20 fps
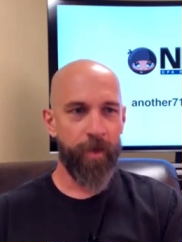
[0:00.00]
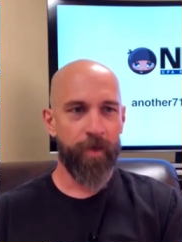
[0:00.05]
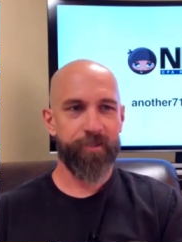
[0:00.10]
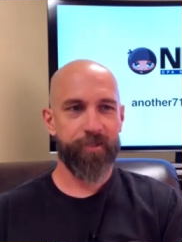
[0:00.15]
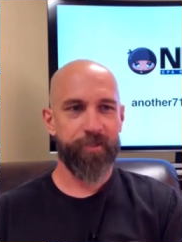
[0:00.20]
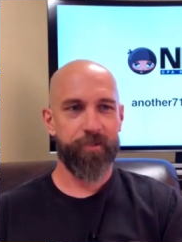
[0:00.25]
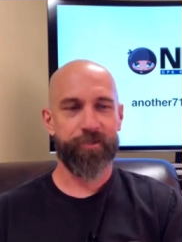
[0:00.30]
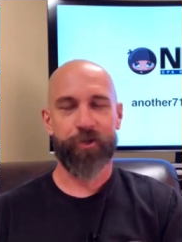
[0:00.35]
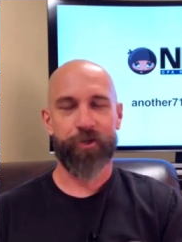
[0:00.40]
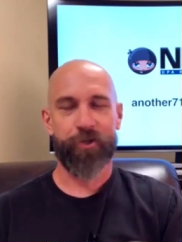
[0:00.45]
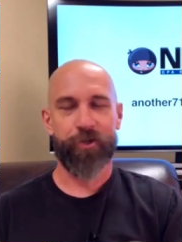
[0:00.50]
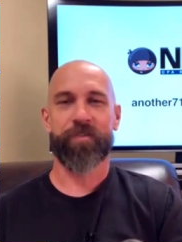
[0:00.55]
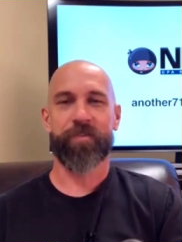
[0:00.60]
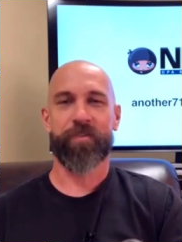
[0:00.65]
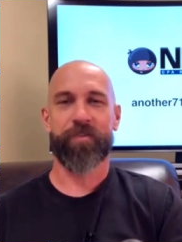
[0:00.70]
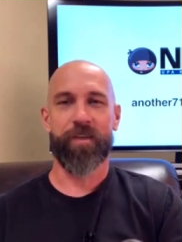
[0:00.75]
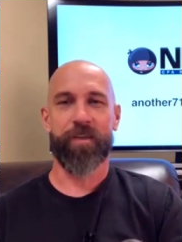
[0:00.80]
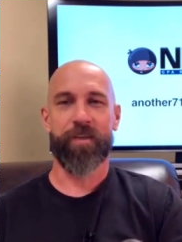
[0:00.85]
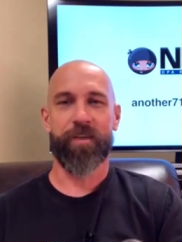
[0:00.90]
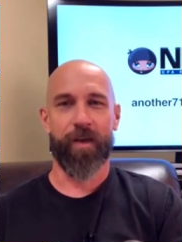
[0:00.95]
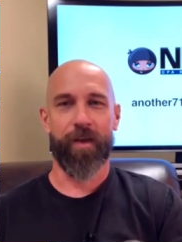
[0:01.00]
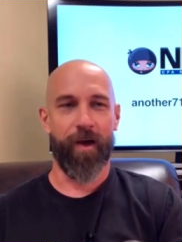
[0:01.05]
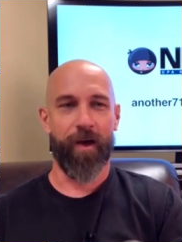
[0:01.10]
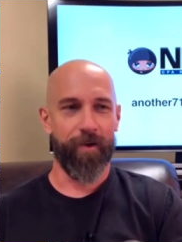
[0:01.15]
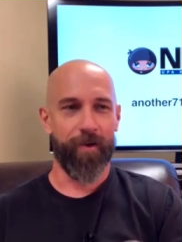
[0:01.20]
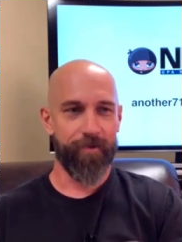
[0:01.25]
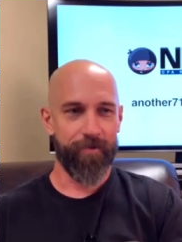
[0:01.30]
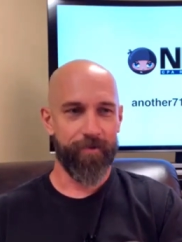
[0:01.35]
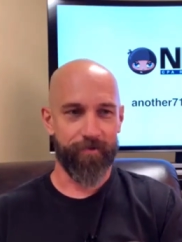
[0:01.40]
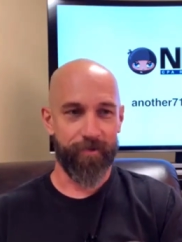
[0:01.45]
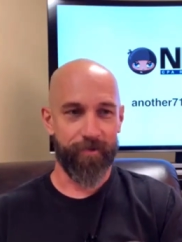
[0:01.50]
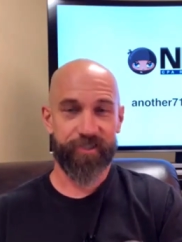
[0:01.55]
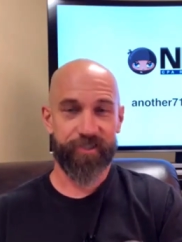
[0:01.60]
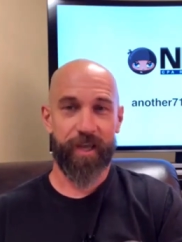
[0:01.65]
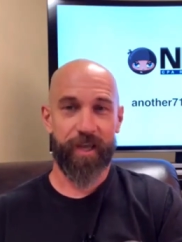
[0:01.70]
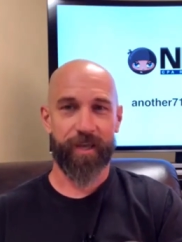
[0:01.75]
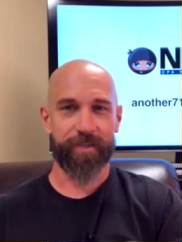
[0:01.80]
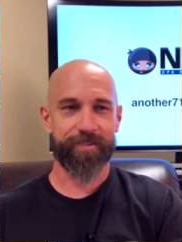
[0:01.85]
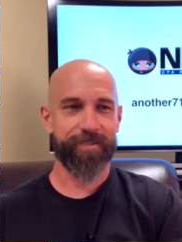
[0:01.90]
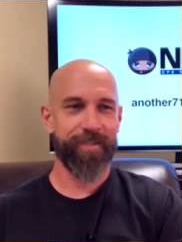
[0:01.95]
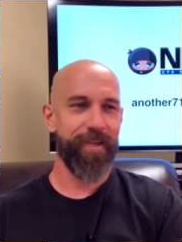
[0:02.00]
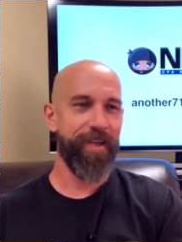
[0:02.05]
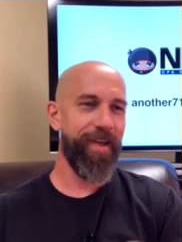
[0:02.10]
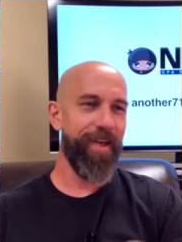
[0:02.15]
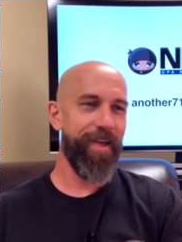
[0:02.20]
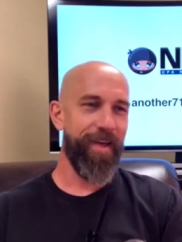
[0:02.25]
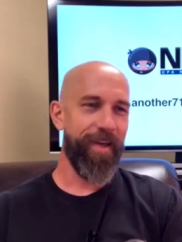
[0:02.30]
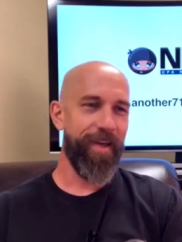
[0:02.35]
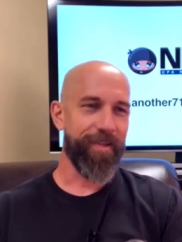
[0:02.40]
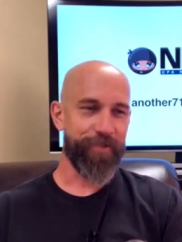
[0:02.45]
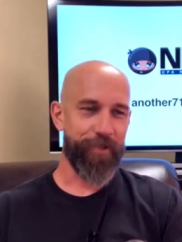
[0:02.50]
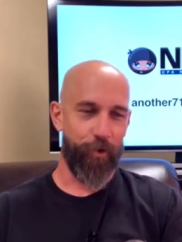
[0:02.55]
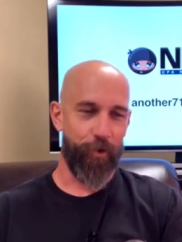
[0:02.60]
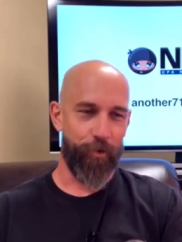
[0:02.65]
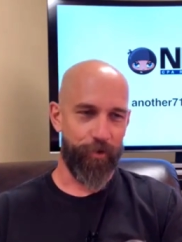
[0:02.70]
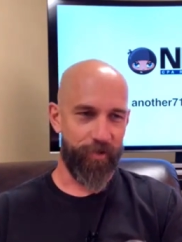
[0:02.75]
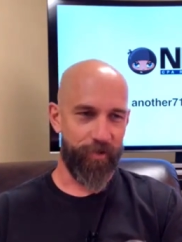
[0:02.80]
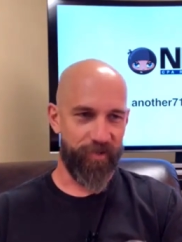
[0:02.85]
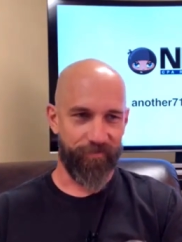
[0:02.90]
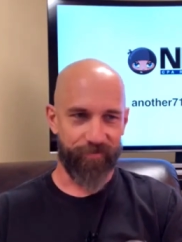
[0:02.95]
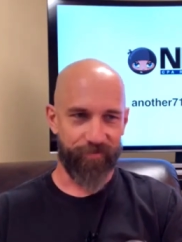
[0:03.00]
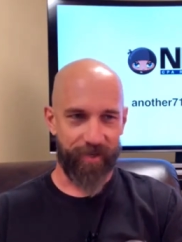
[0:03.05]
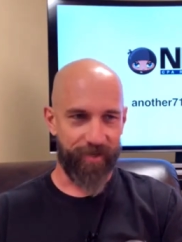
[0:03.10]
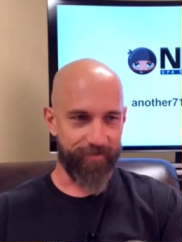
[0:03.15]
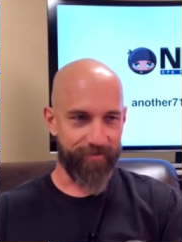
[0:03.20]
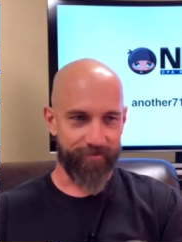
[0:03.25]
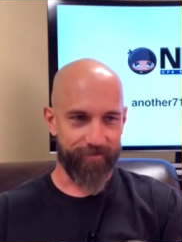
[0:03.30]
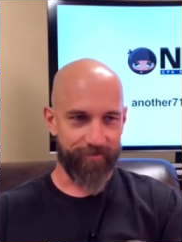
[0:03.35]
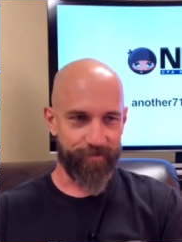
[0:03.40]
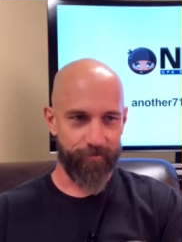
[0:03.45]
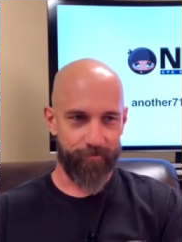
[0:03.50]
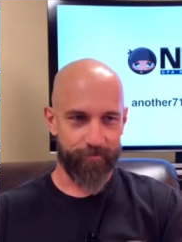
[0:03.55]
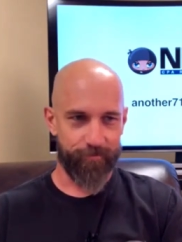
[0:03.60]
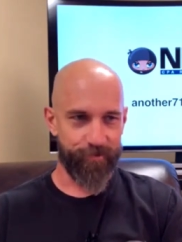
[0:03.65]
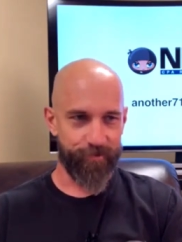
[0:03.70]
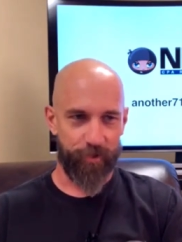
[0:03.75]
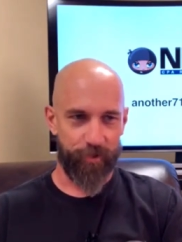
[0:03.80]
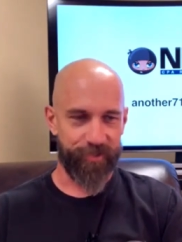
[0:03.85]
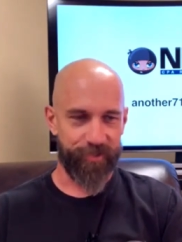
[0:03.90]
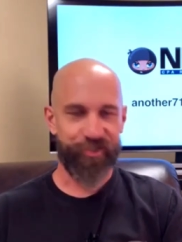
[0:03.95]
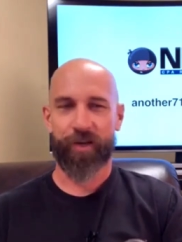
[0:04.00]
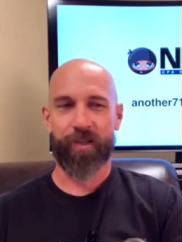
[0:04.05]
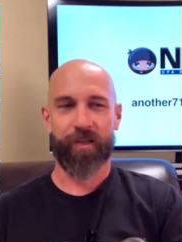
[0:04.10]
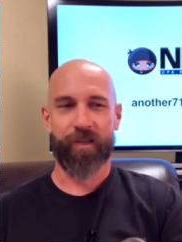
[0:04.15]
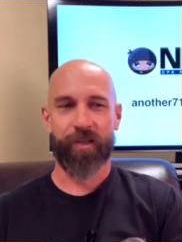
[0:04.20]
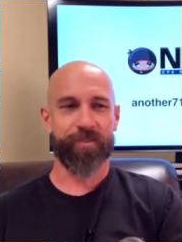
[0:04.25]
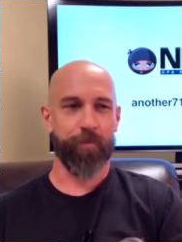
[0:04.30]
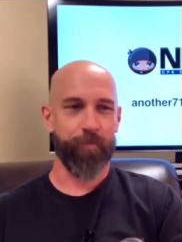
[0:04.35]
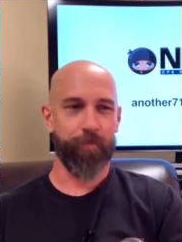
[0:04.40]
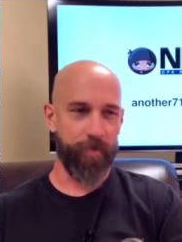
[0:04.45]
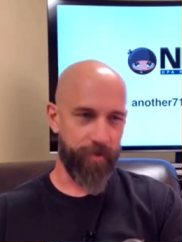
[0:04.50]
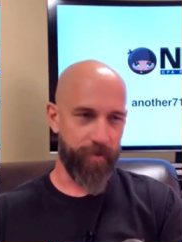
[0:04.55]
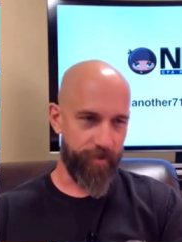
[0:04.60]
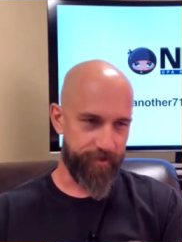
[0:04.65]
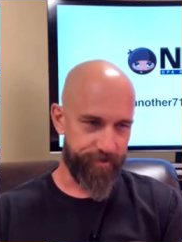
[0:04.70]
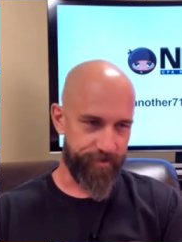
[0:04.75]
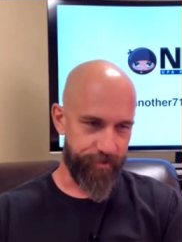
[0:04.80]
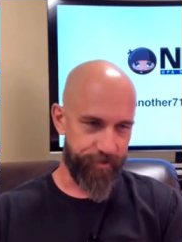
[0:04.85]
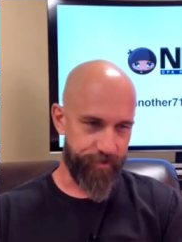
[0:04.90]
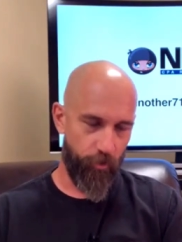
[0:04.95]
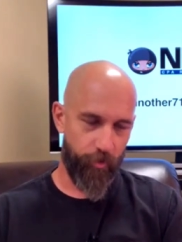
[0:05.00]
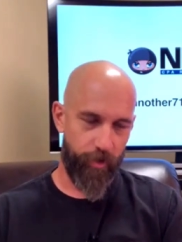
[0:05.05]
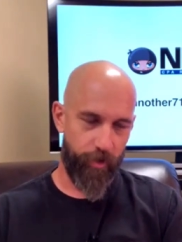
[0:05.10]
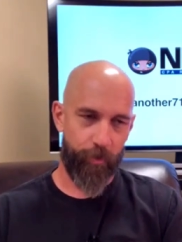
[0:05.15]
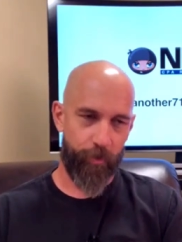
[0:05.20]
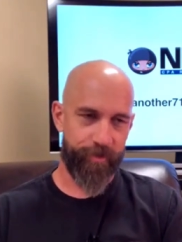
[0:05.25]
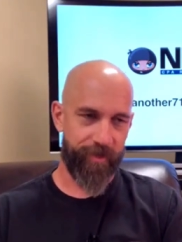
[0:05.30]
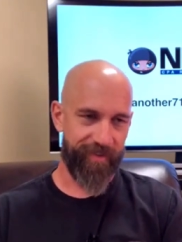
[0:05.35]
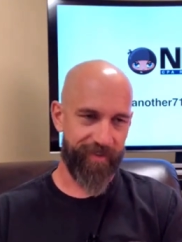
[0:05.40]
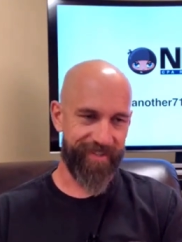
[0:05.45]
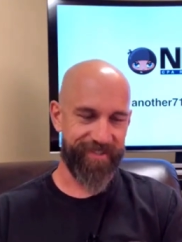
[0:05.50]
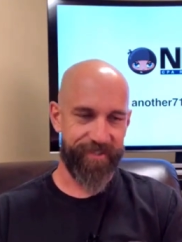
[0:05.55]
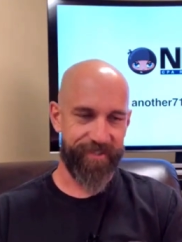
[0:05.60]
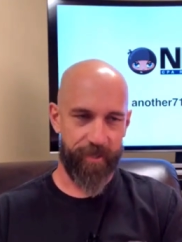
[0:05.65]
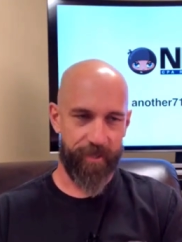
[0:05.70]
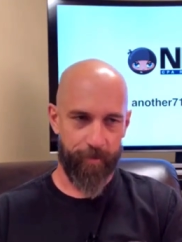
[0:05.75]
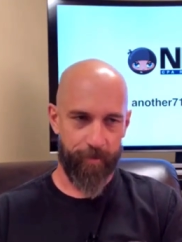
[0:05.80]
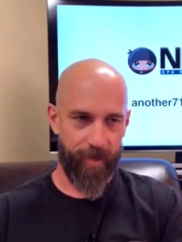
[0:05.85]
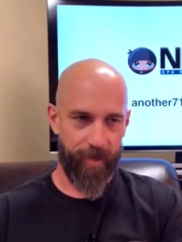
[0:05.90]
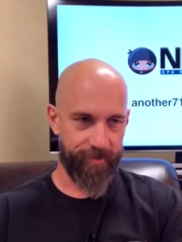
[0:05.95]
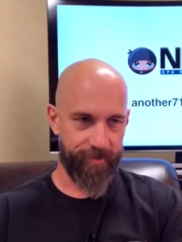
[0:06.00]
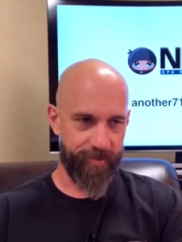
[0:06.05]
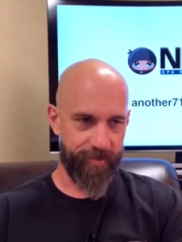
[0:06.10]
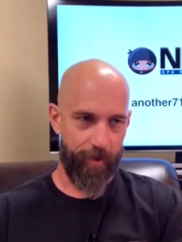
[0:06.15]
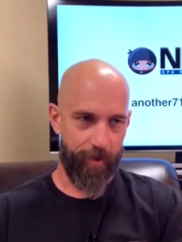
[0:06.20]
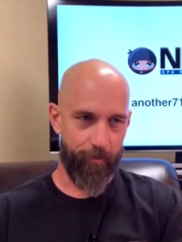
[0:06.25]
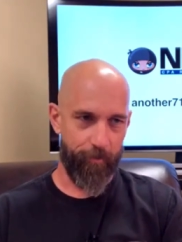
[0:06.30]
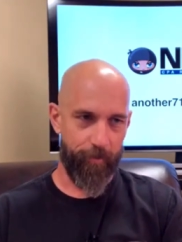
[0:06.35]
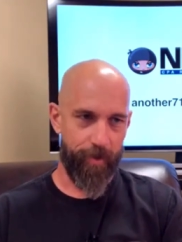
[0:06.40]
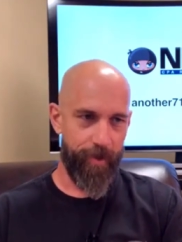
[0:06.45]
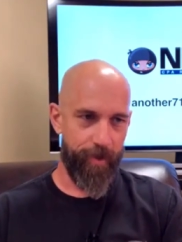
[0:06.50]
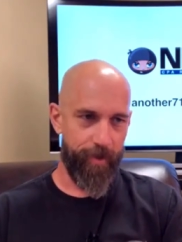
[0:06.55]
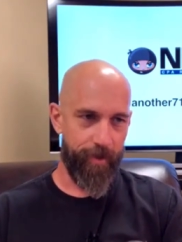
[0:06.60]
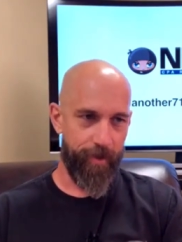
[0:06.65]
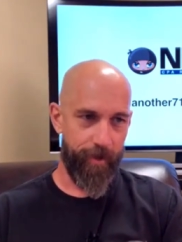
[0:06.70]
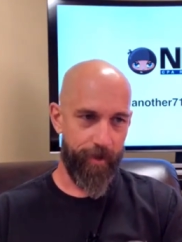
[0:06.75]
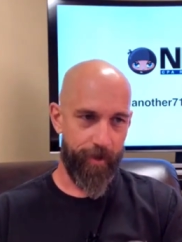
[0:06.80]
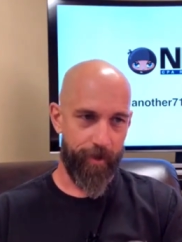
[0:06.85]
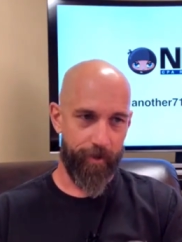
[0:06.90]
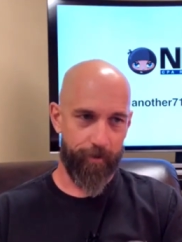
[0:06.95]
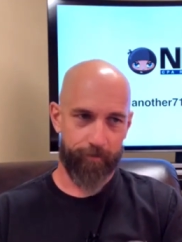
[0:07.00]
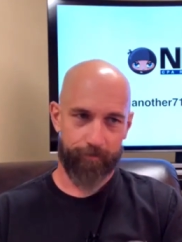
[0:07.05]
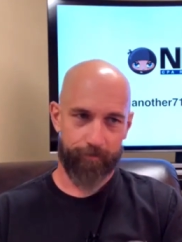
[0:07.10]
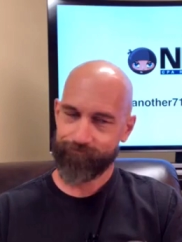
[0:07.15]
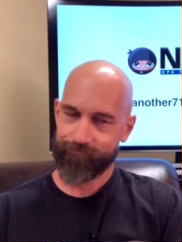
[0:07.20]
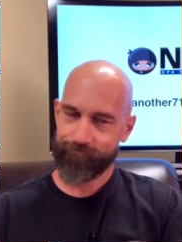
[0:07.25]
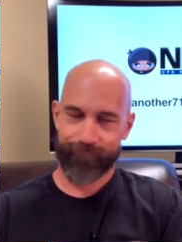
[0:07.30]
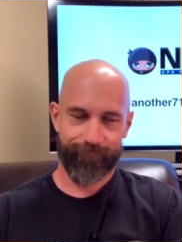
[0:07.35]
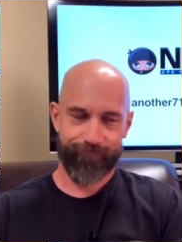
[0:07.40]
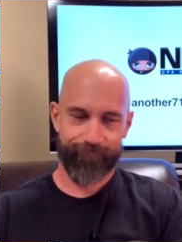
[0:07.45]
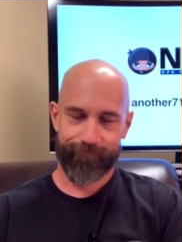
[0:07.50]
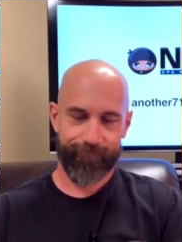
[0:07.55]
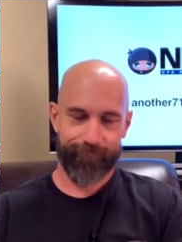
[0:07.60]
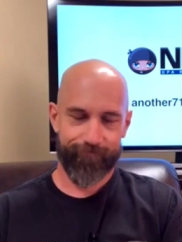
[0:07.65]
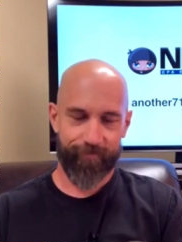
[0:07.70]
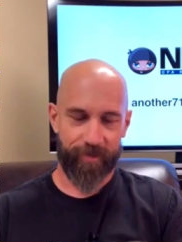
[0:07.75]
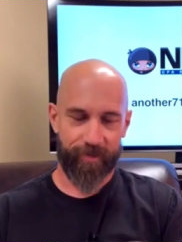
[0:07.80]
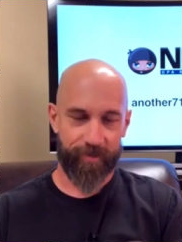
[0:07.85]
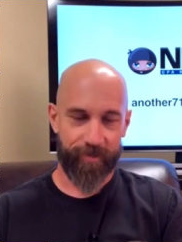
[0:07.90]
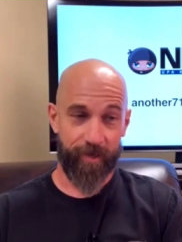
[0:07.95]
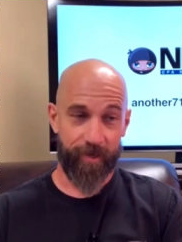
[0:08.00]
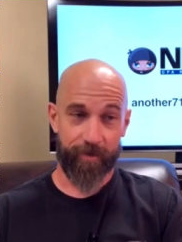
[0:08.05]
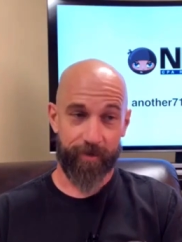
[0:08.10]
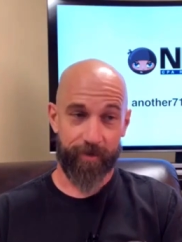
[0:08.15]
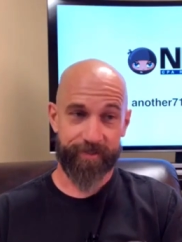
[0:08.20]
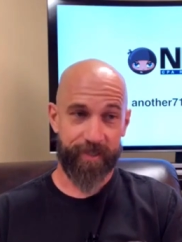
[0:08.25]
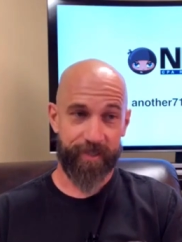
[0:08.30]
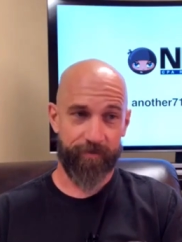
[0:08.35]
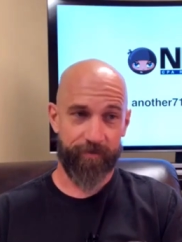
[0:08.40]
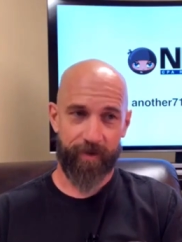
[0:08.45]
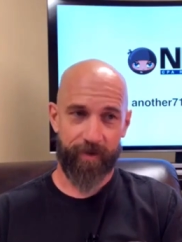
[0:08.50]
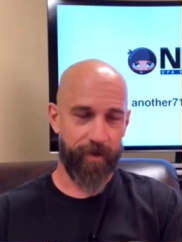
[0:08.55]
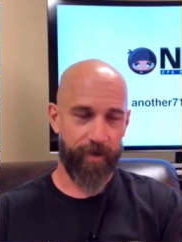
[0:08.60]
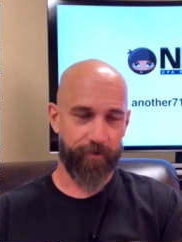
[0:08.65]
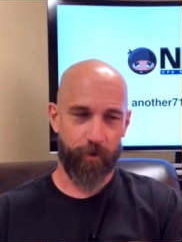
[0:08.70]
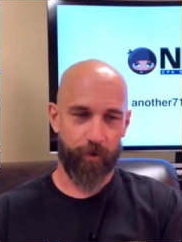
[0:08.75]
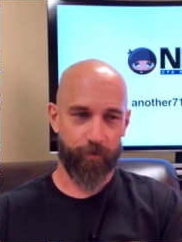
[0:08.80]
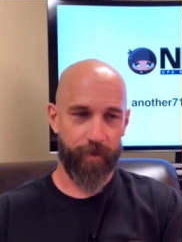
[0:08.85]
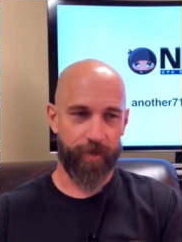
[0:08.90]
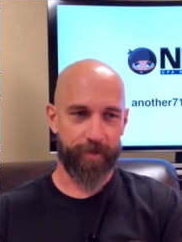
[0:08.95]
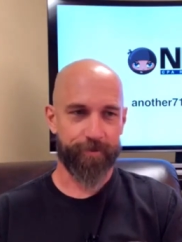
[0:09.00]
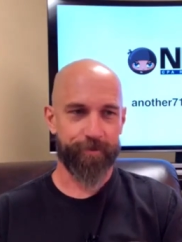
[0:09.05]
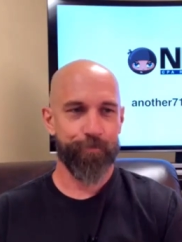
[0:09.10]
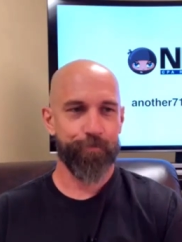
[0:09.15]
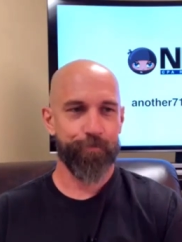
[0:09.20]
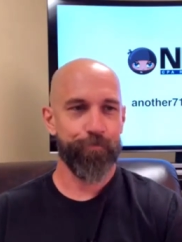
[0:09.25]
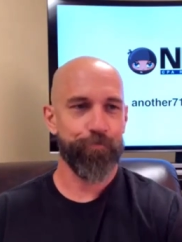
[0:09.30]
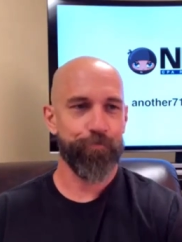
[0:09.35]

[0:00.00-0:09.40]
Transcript: You're starting to get the, uh, the shakes. And so you've got to start studying something. And so I would take the CMA exam. Um, again, CFA, no thanks.